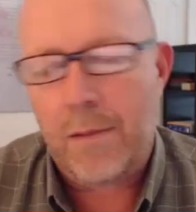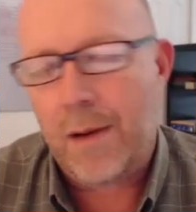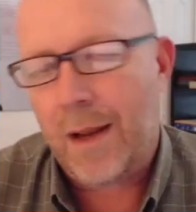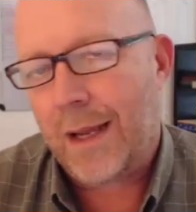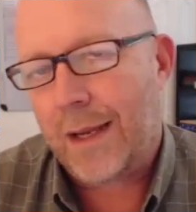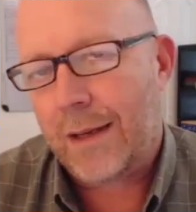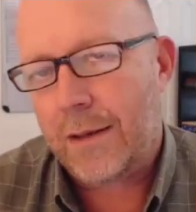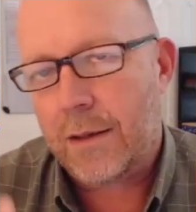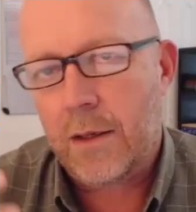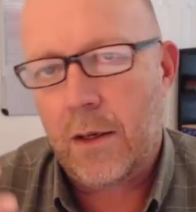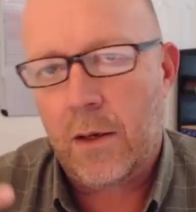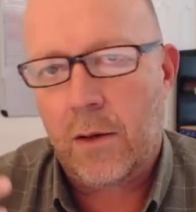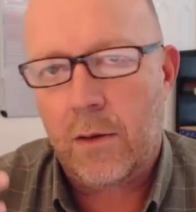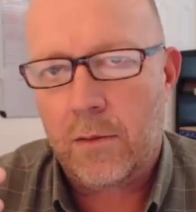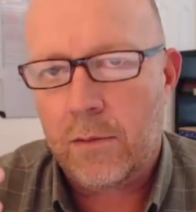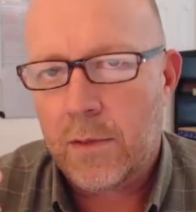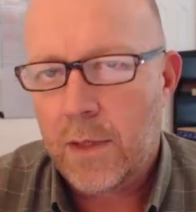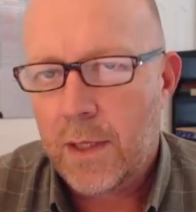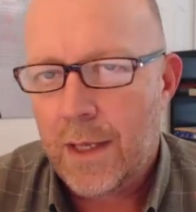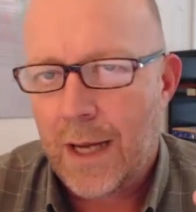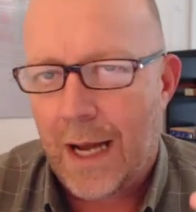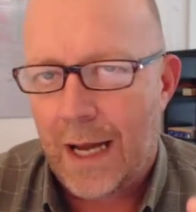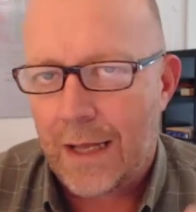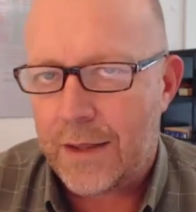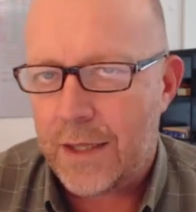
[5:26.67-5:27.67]
Like,
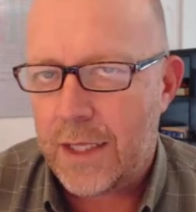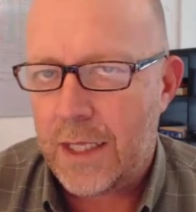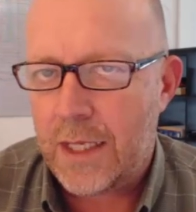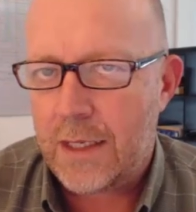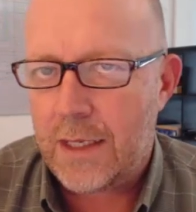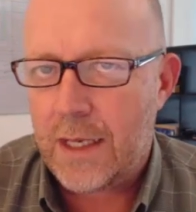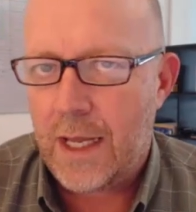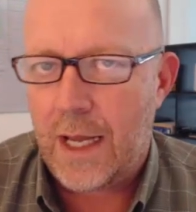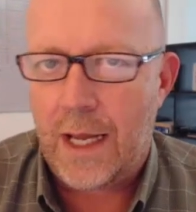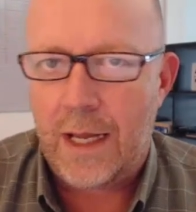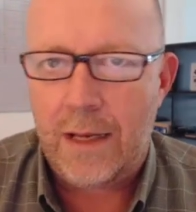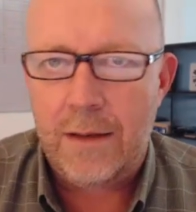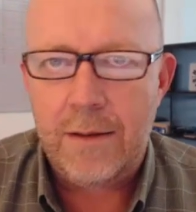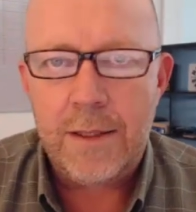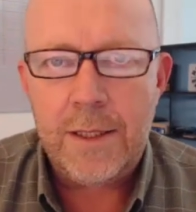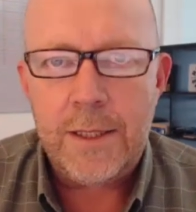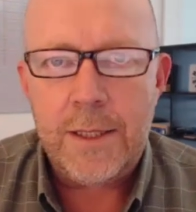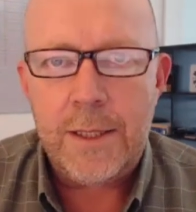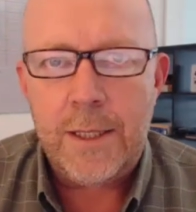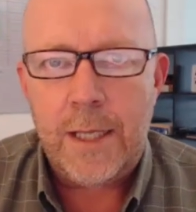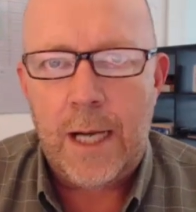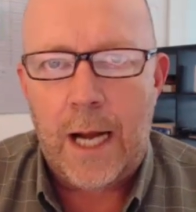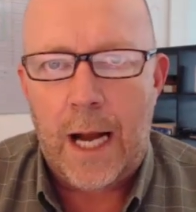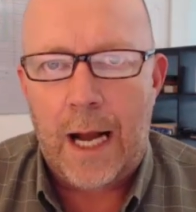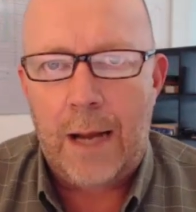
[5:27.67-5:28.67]
I think that
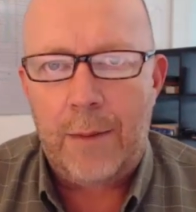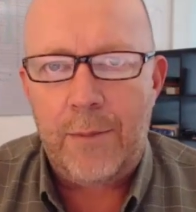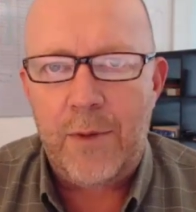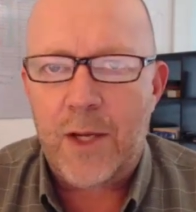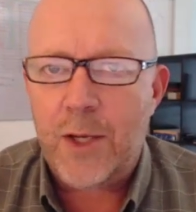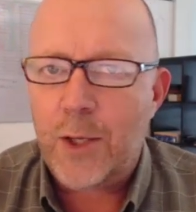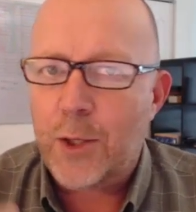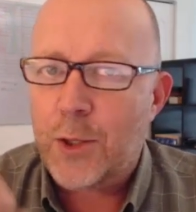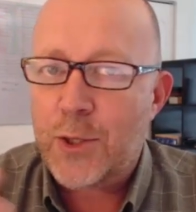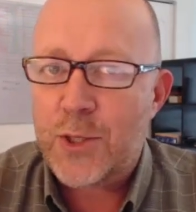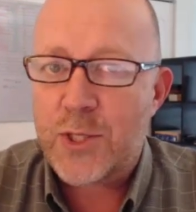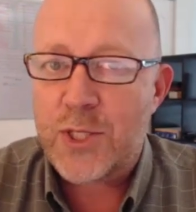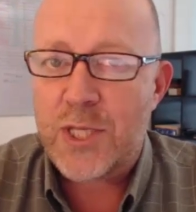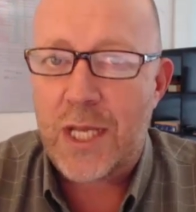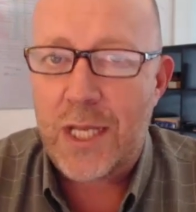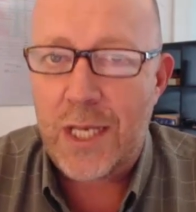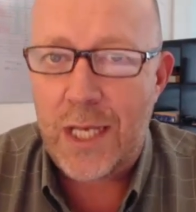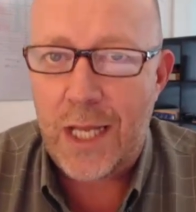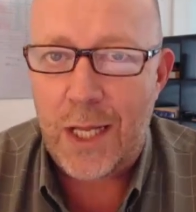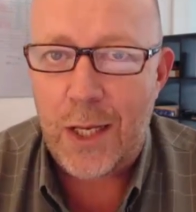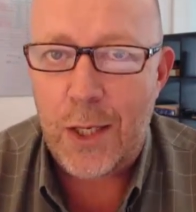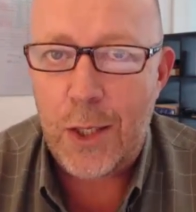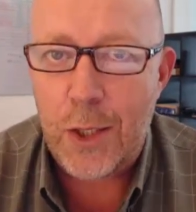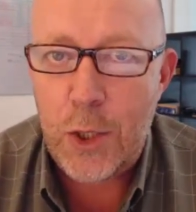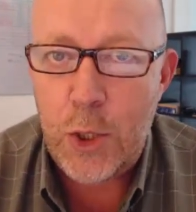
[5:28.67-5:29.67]
I'm not going to say
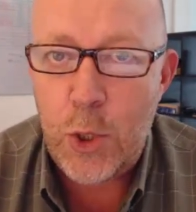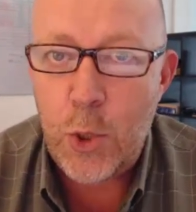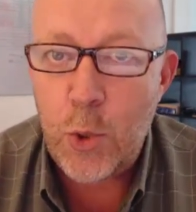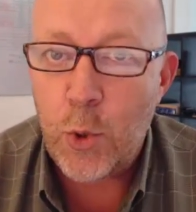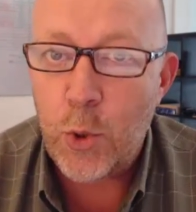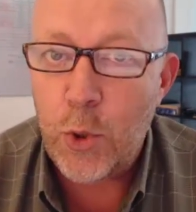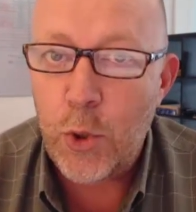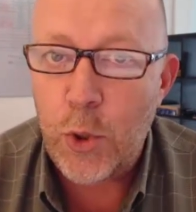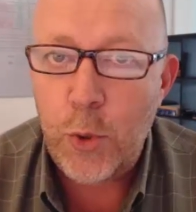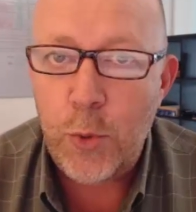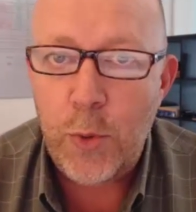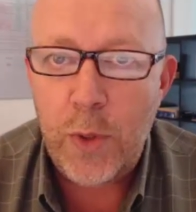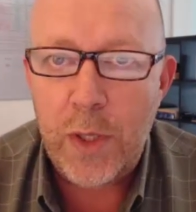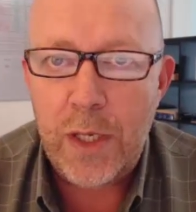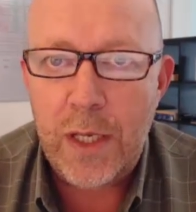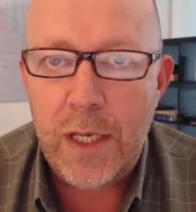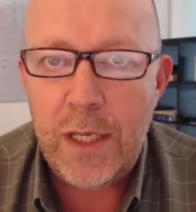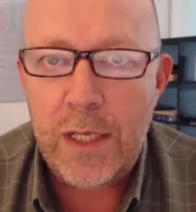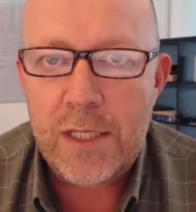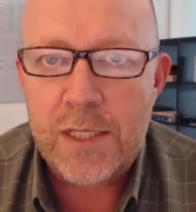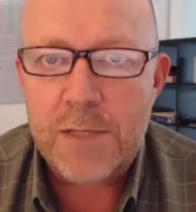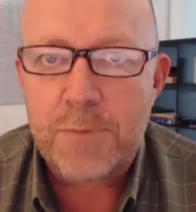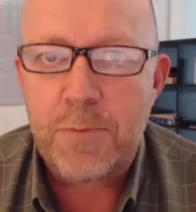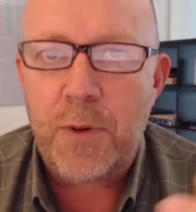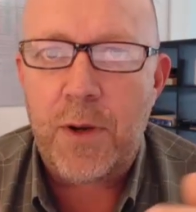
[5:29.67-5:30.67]
that you're doing
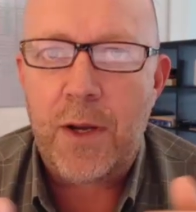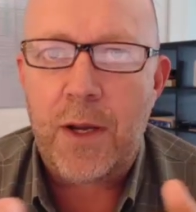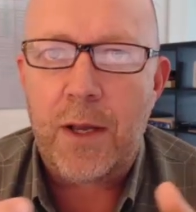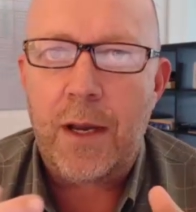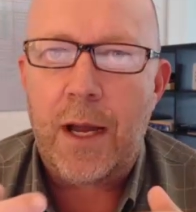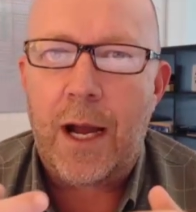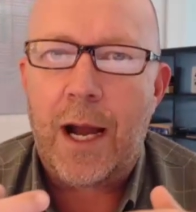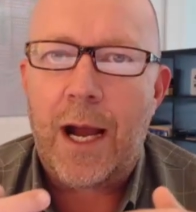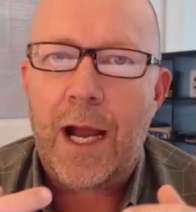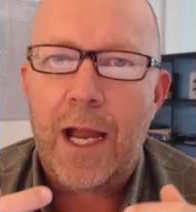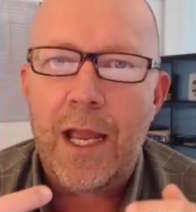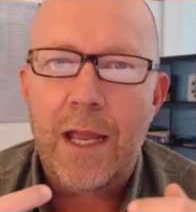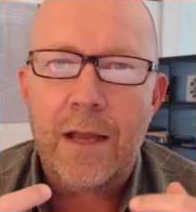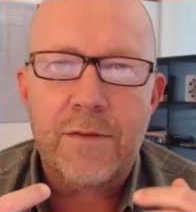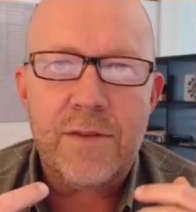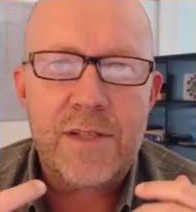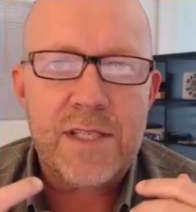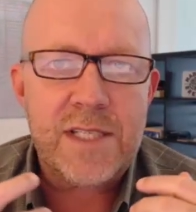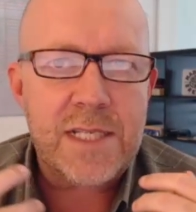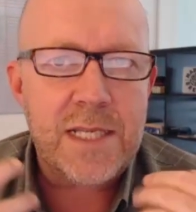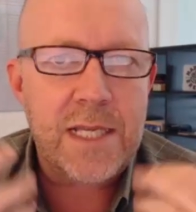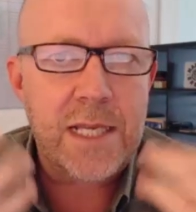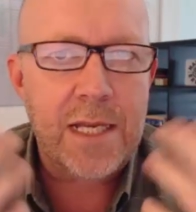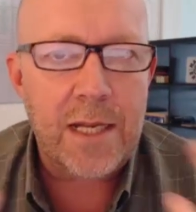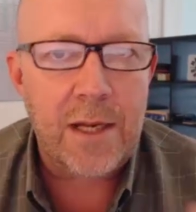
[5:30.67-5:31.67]
this, but I have
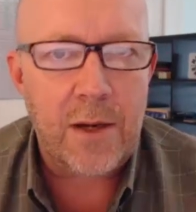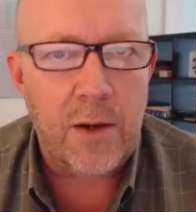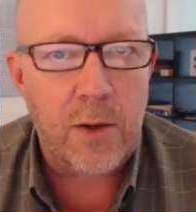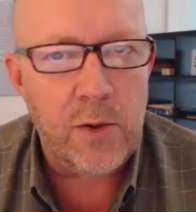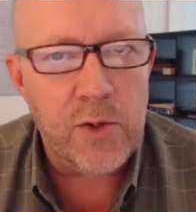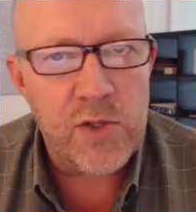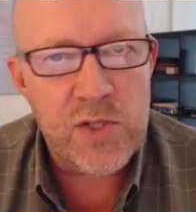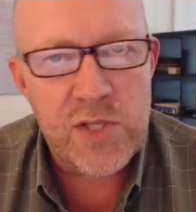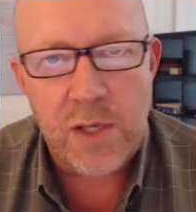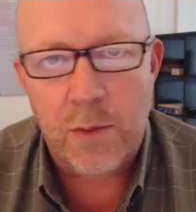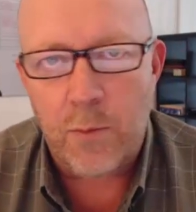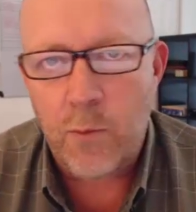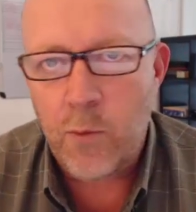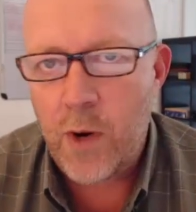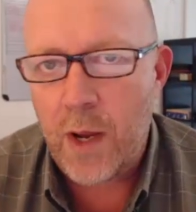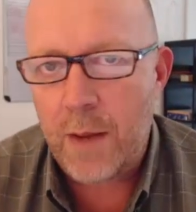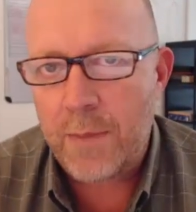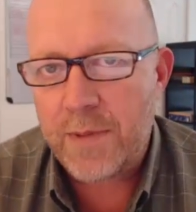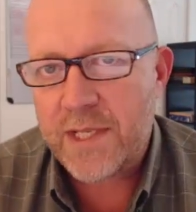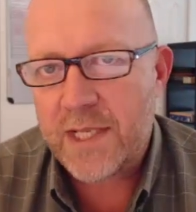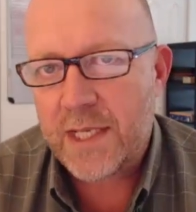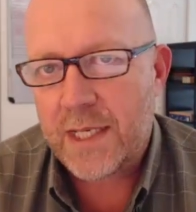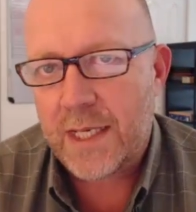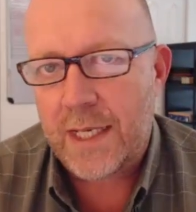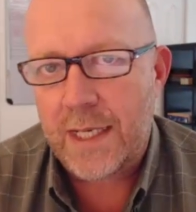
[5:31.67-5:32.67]
seen it on some
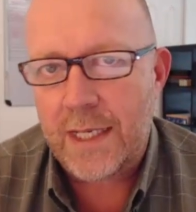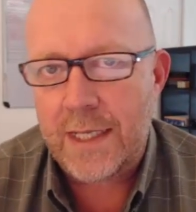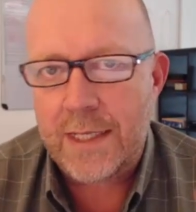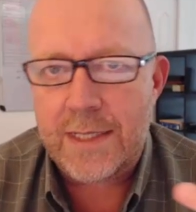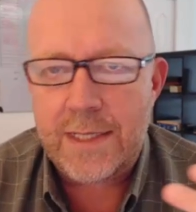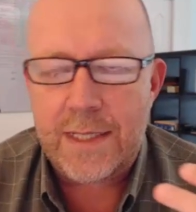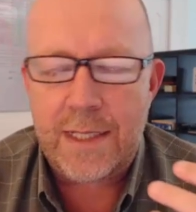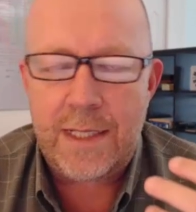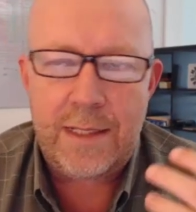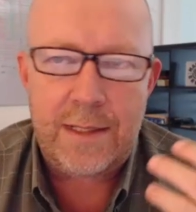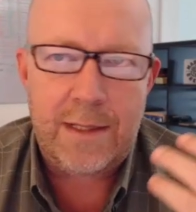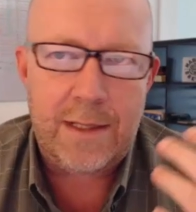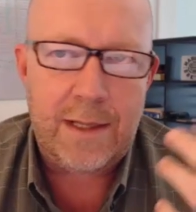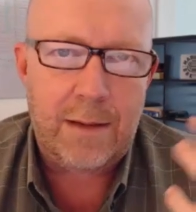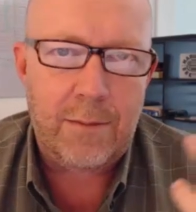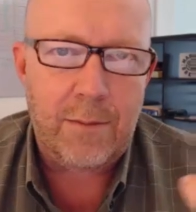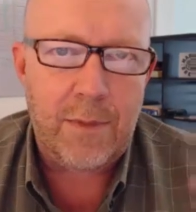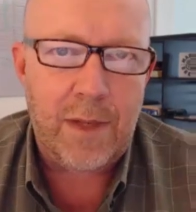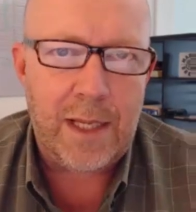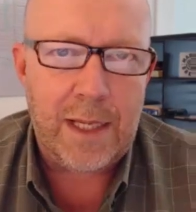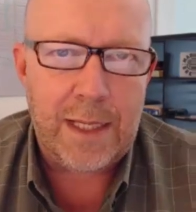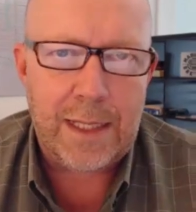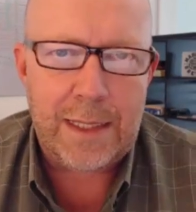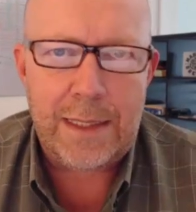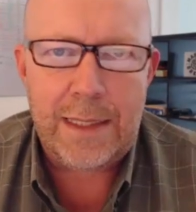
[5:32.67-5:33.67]
websites, and I'm
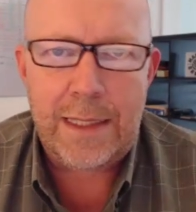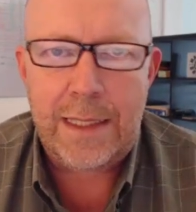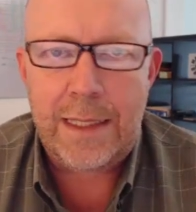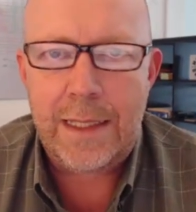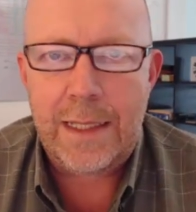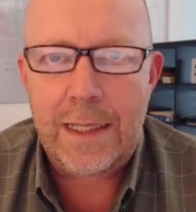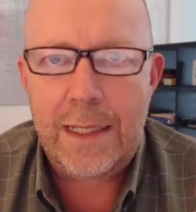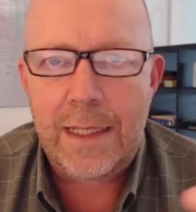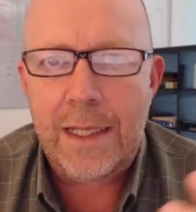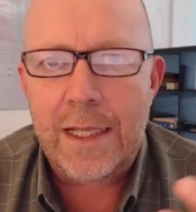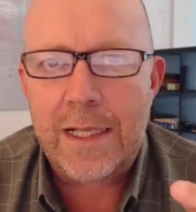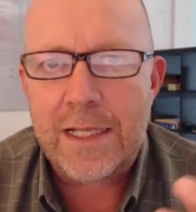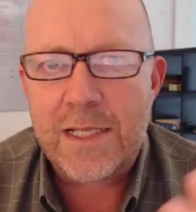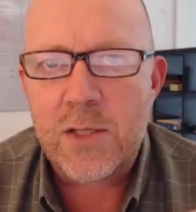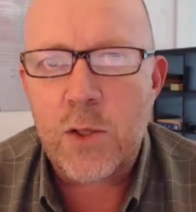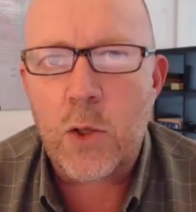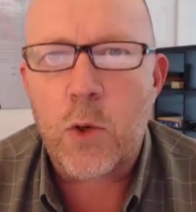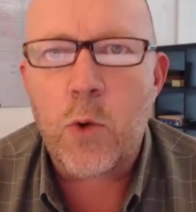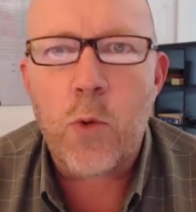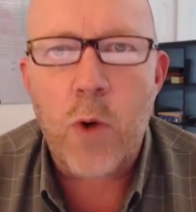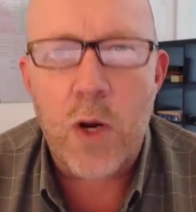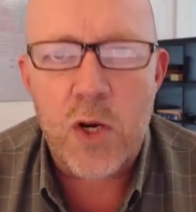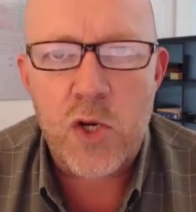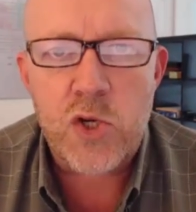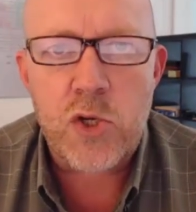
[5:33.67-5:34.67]
like, yeah, that's a
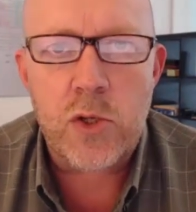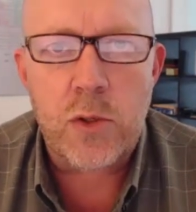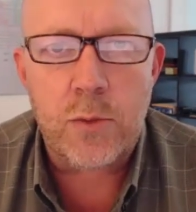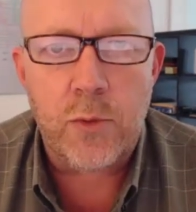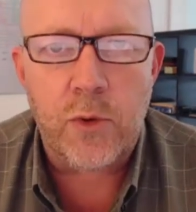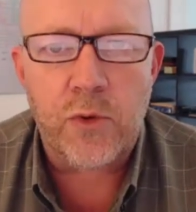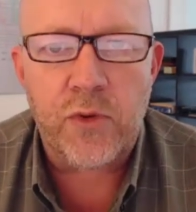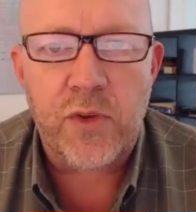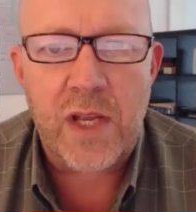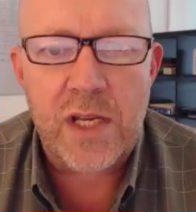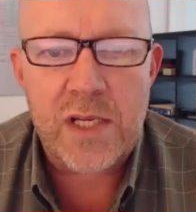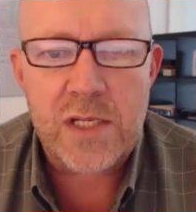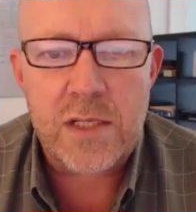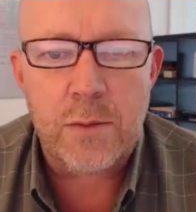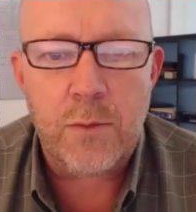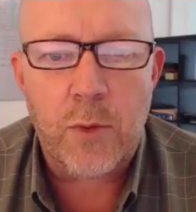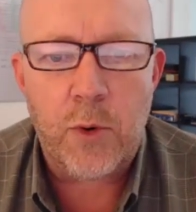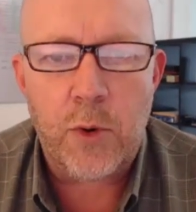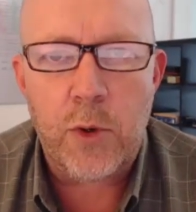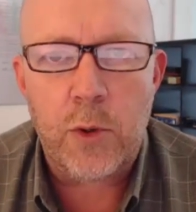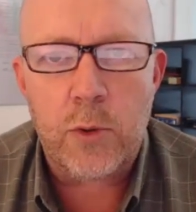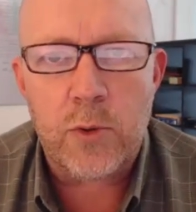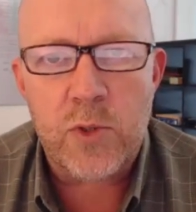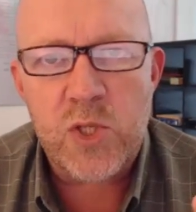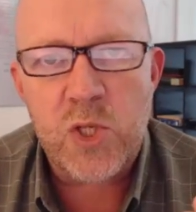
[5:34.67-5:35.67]
questionable
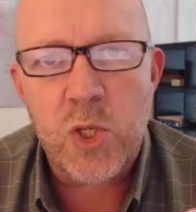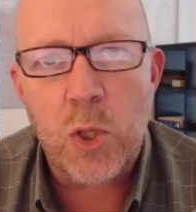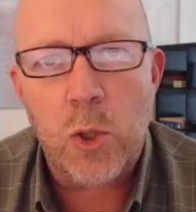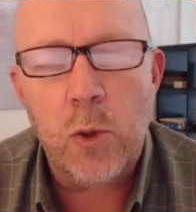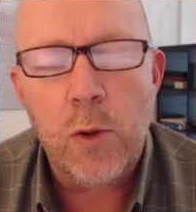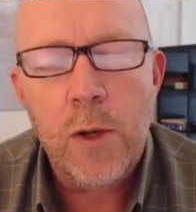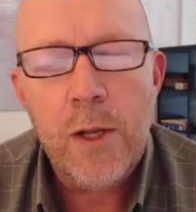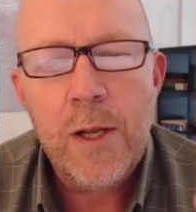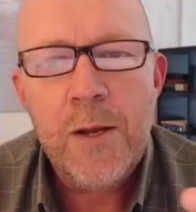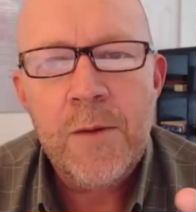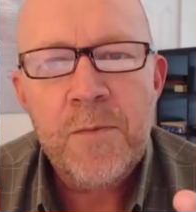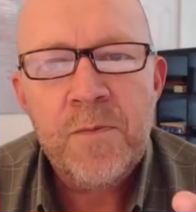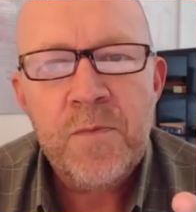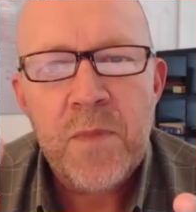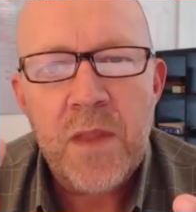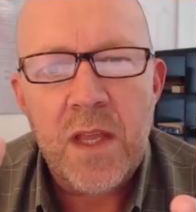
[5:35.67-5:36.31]
testimonial. So